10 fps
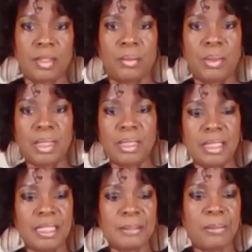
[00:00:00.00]
We're going to
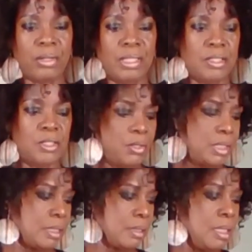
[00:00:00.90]
get this party
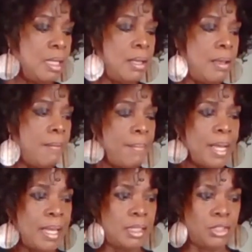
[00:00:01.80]
started
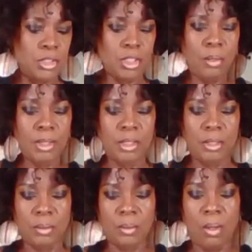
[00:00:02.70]
by showing
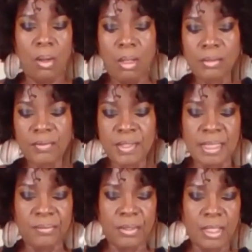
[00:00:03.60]
you all of the
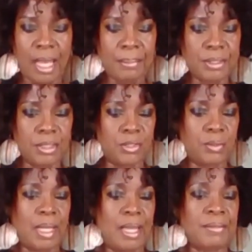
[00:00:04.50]
different options
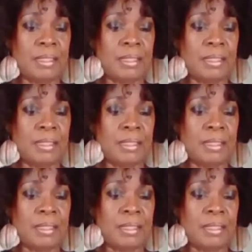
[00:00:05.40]
you have.